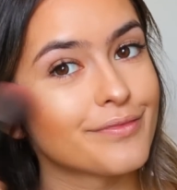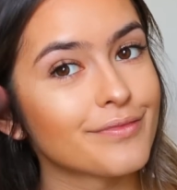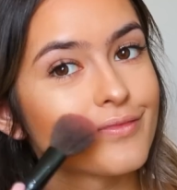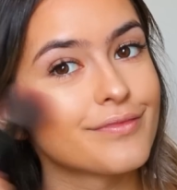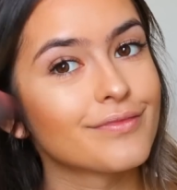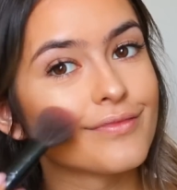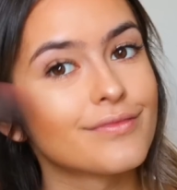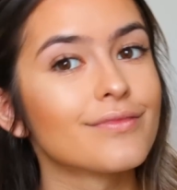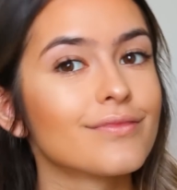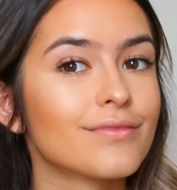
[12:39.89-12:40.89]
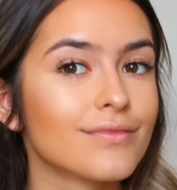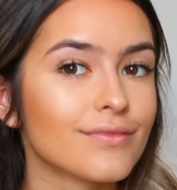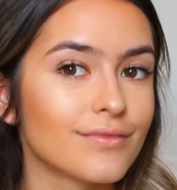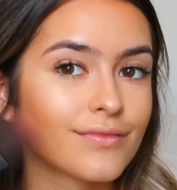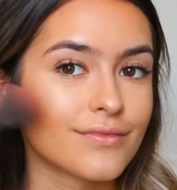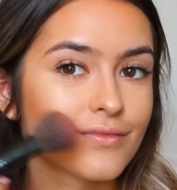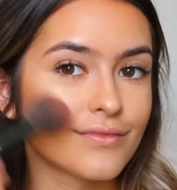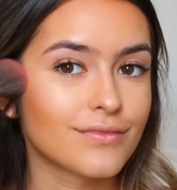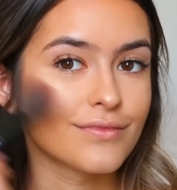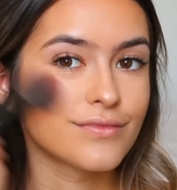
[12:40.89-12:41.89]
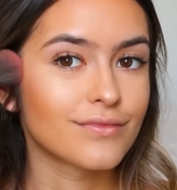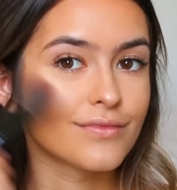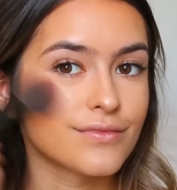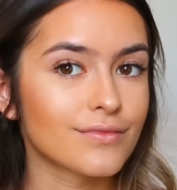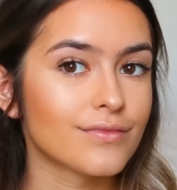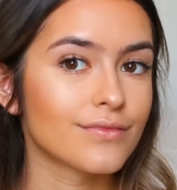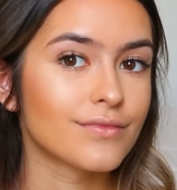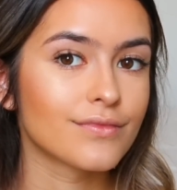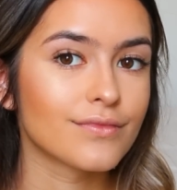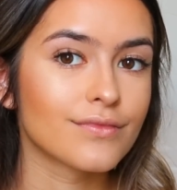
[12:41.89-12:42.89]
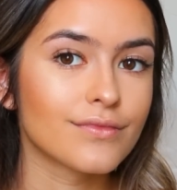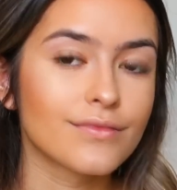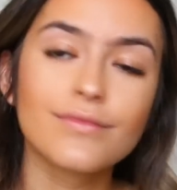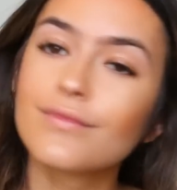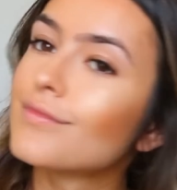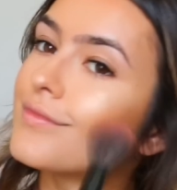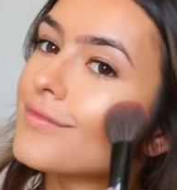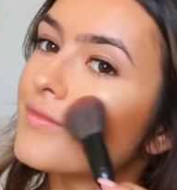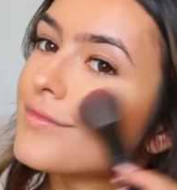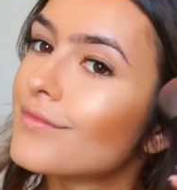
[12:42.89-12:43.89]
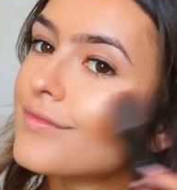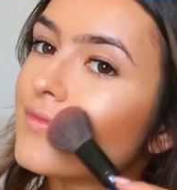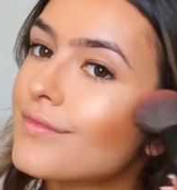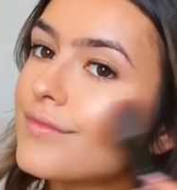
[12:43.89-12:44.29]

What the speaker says: Nobody speaks.